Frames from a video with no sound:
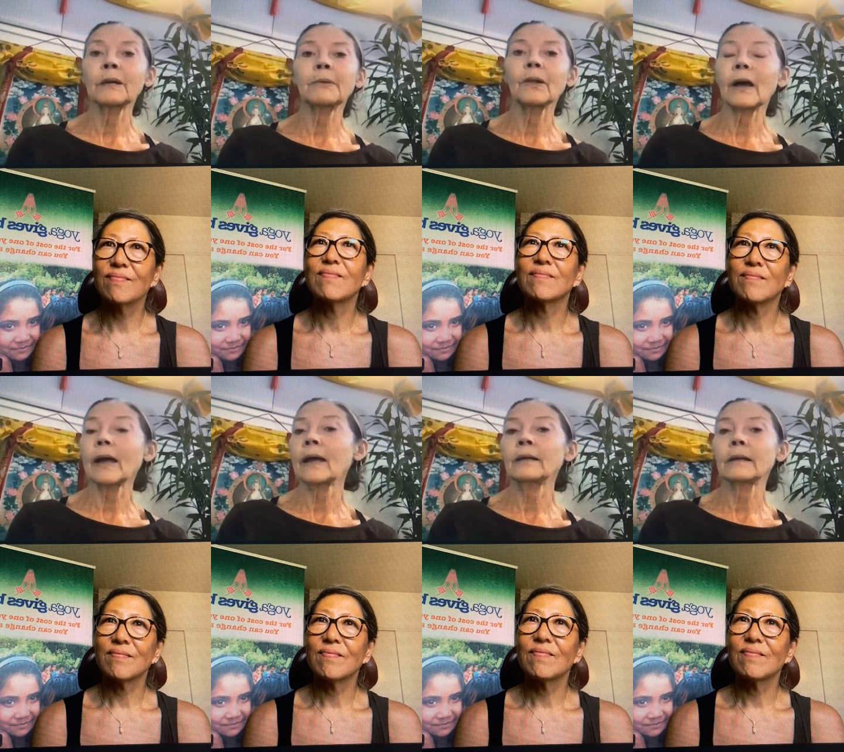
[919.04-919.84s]
Speaker 1: with people
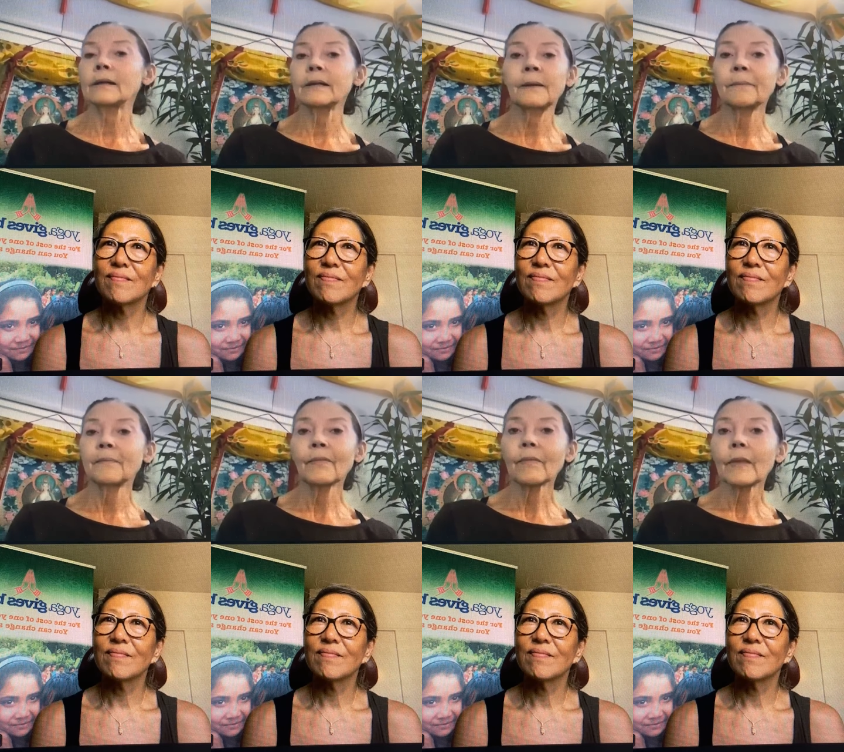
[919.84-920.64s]
I hadn't
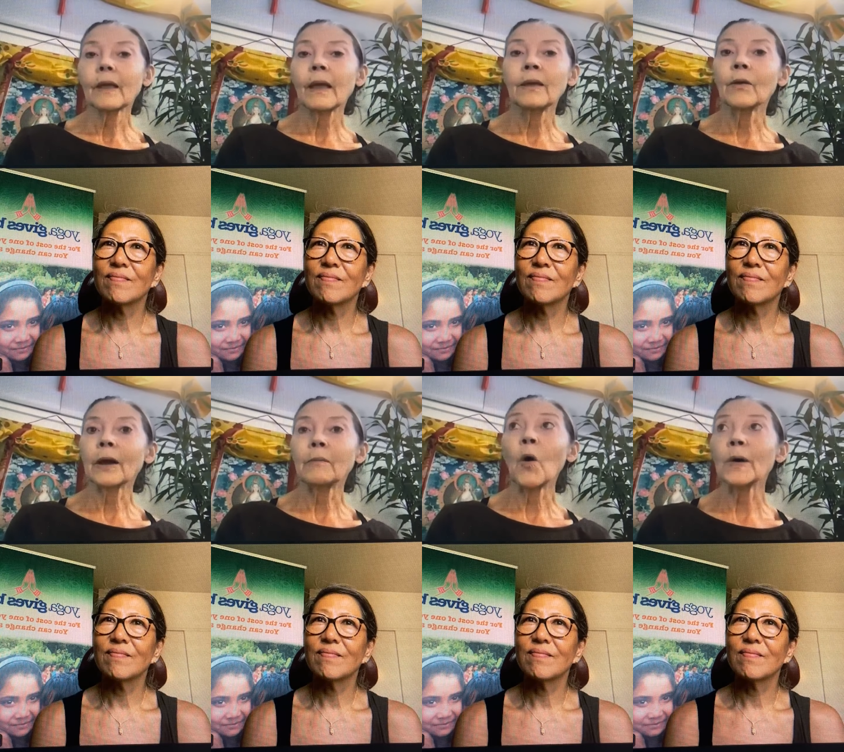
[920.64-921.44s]
you know,
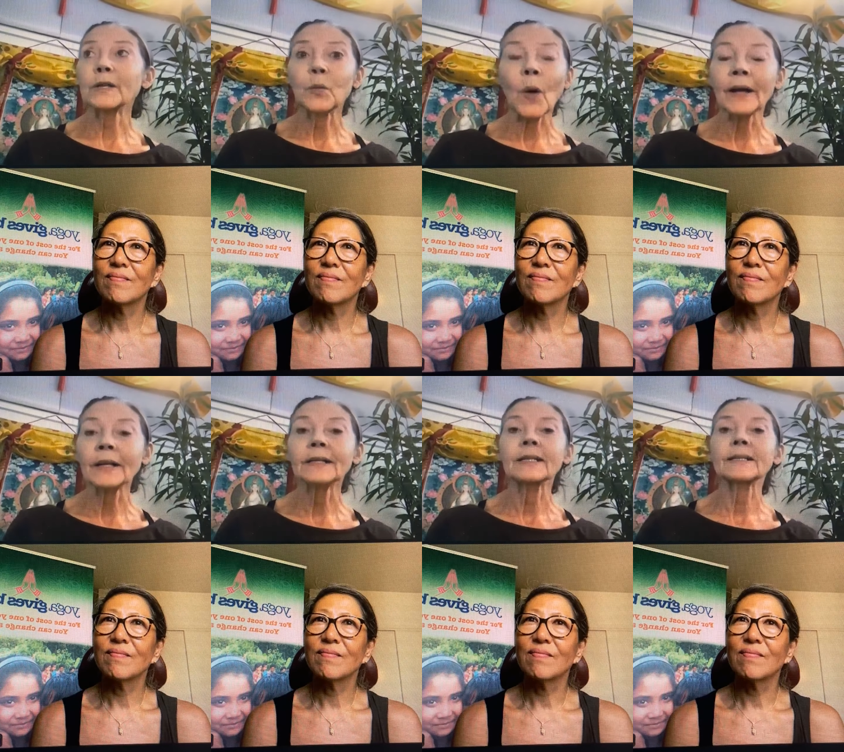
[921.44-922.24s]
I've always
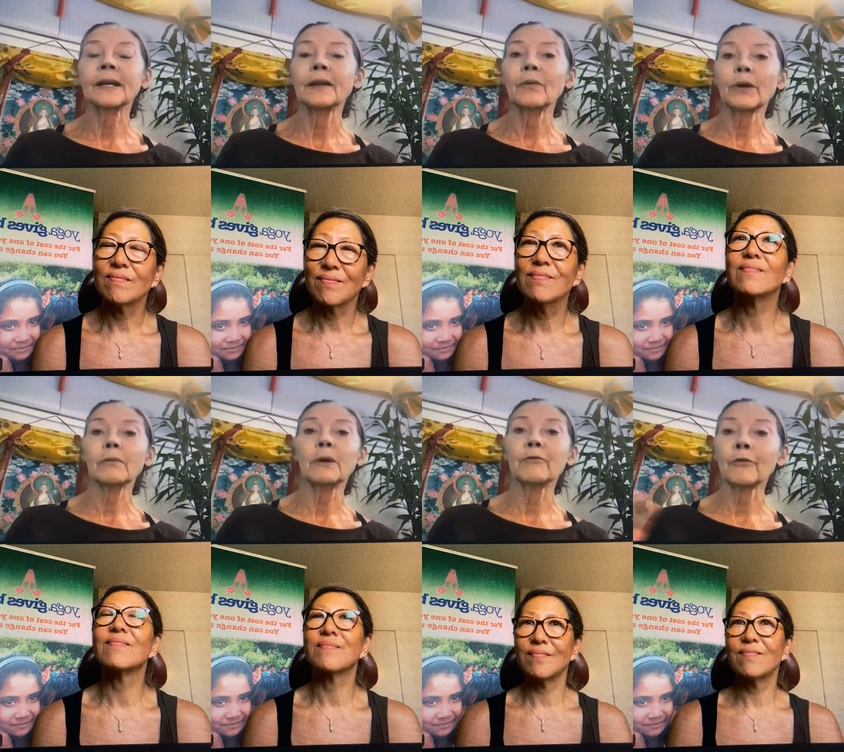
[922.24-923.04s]
wanted to study mm.
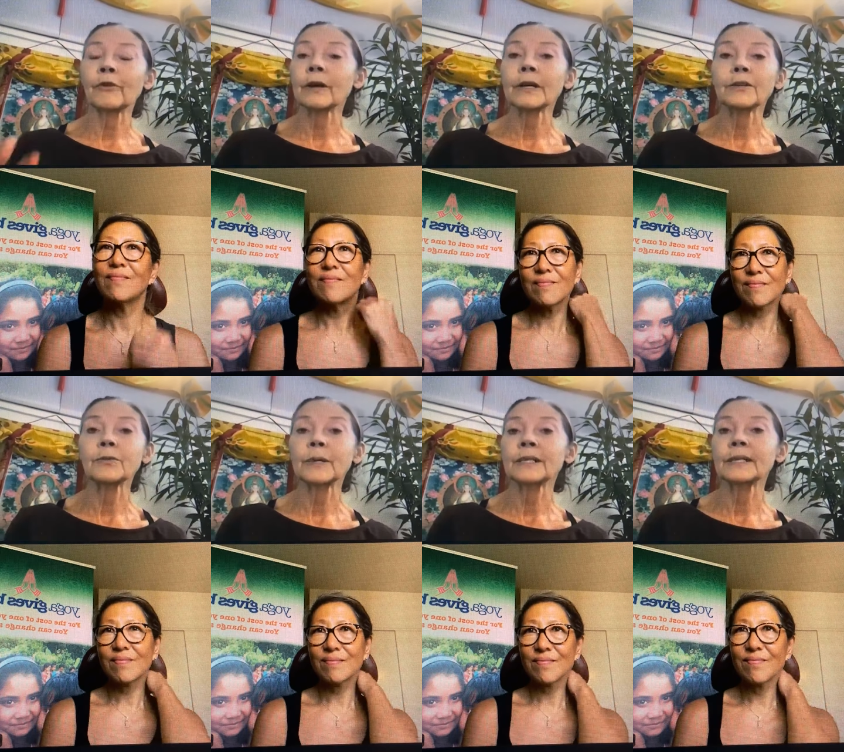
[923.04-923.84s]
with, but for
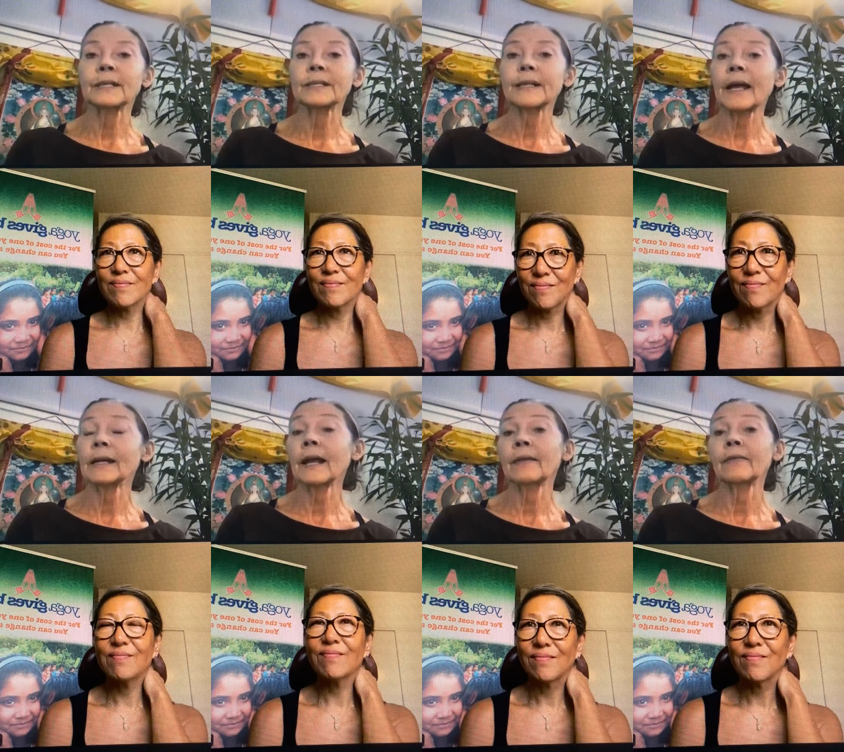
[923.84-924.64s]
various reasons,
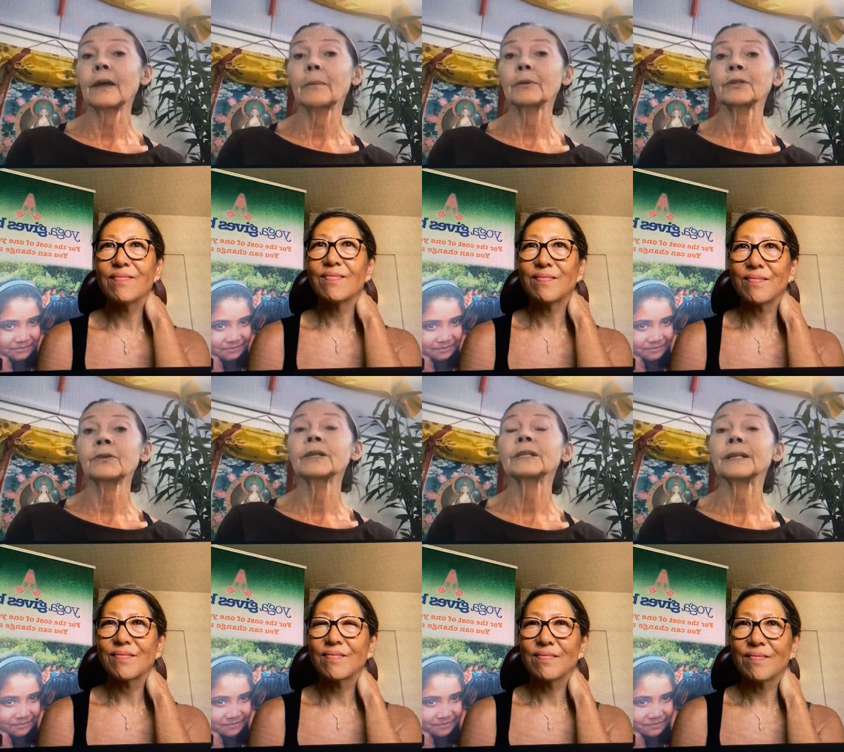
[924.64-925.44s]
hadn't had the
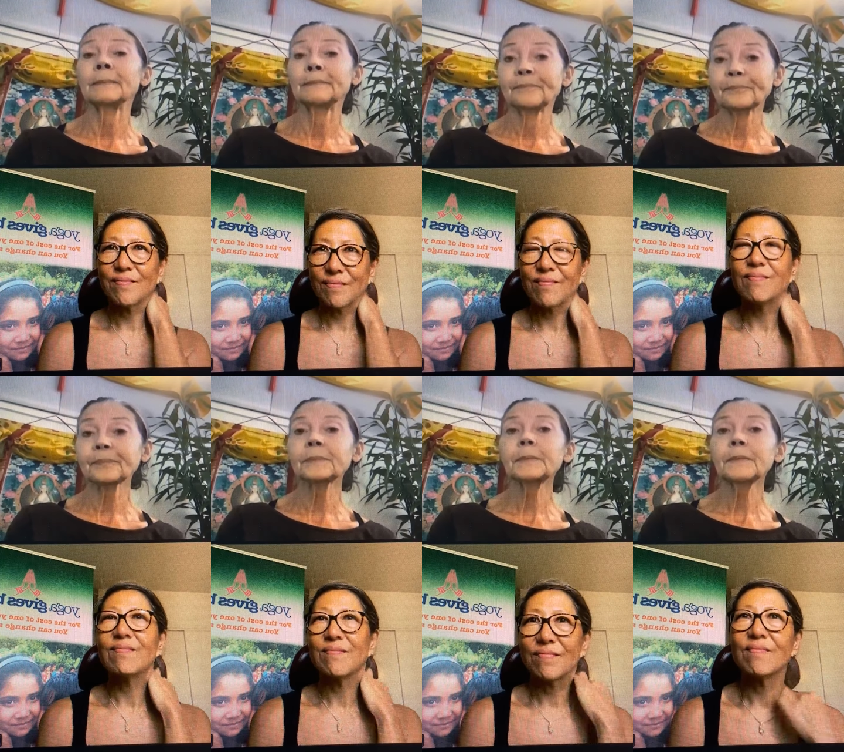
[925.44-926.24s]
Speaker 2: opportunity.
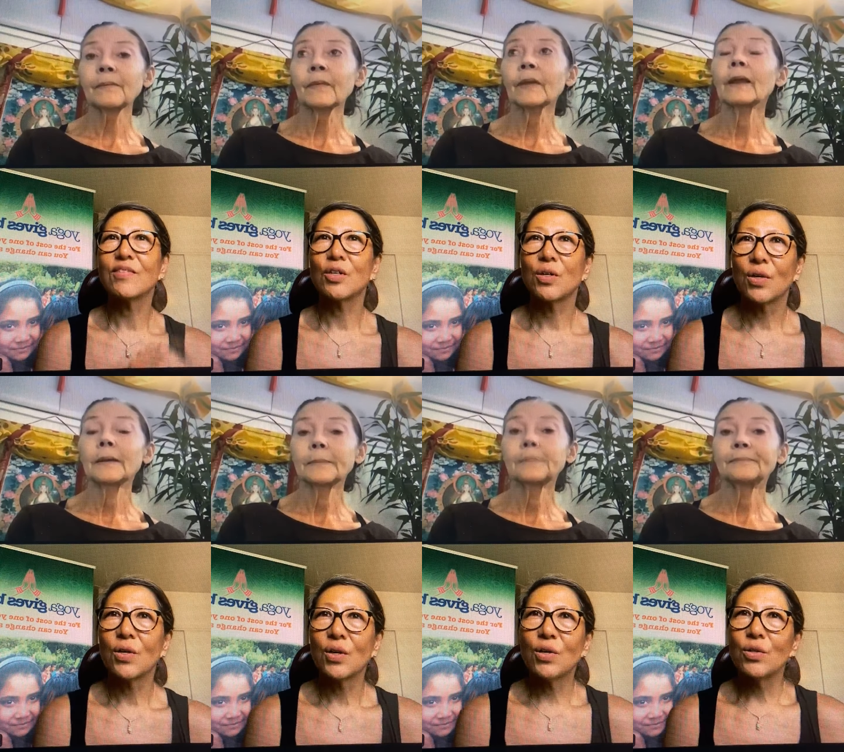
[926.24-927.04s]

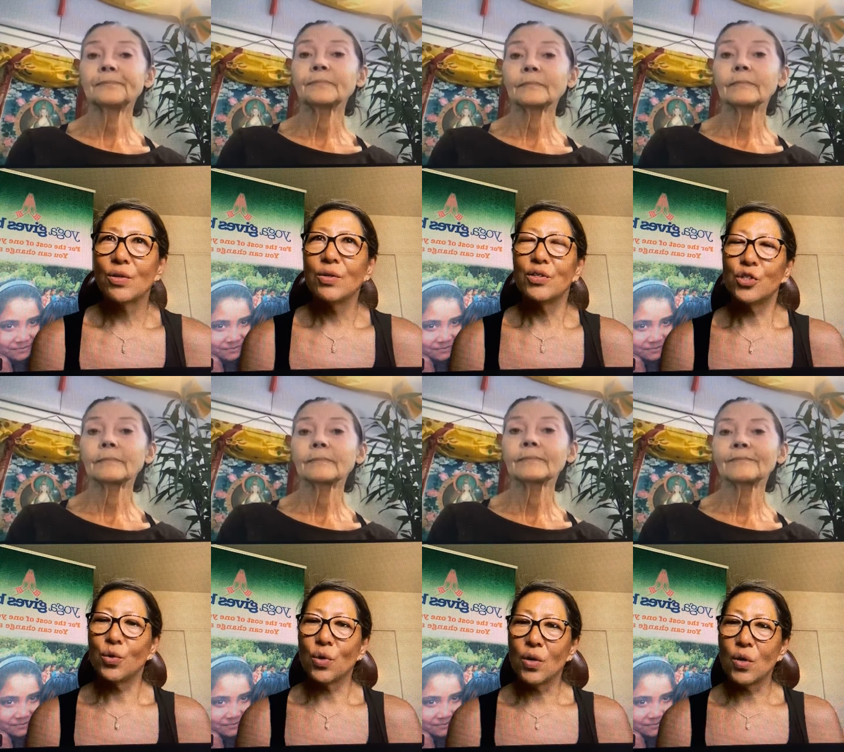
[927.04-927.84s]

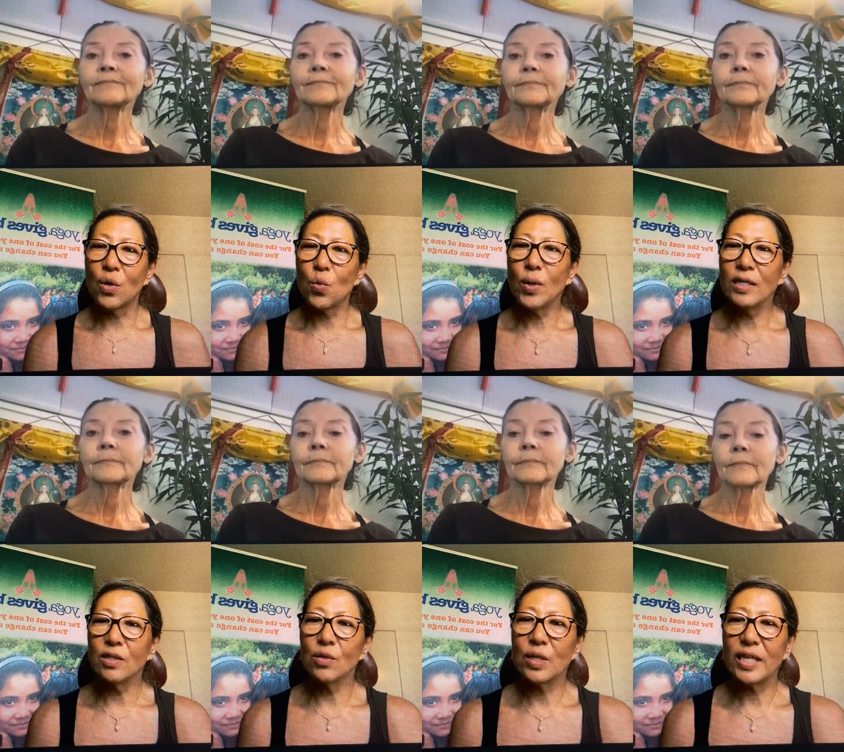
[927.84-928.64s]
So, what
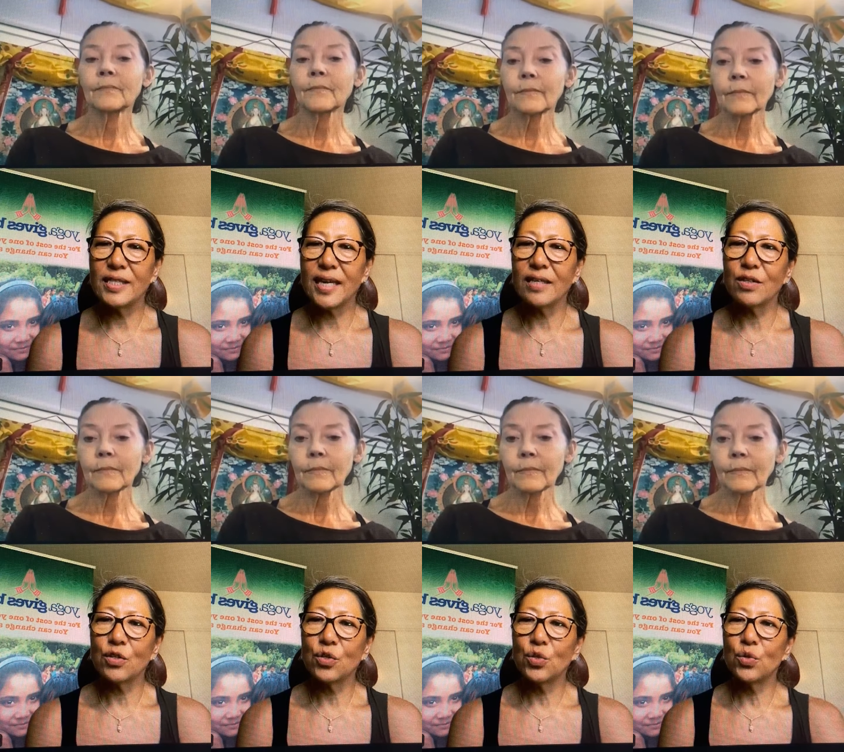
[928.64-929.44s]
exactly do
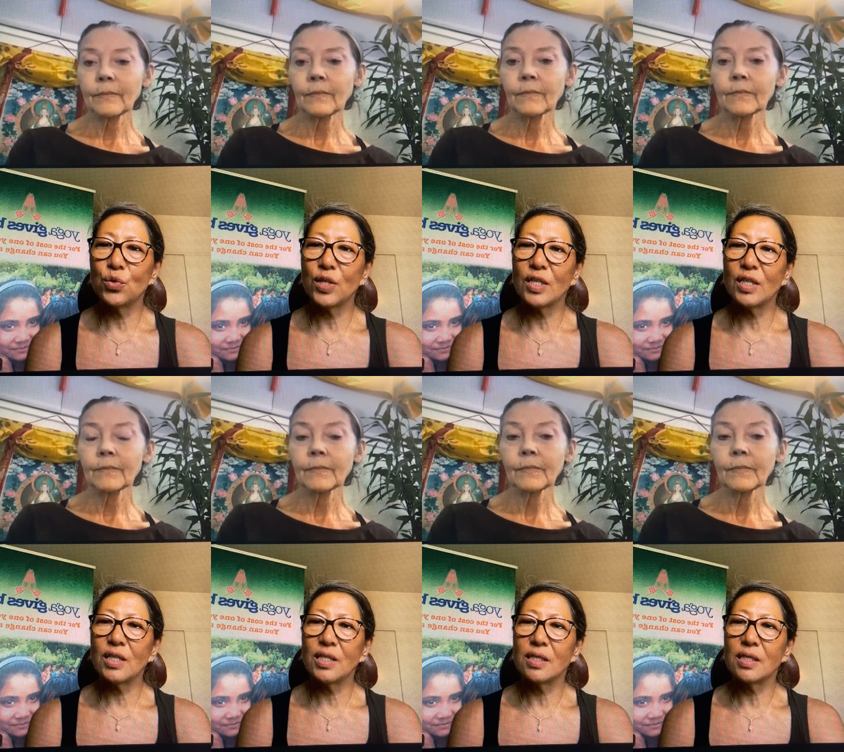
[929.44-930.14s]
you do at this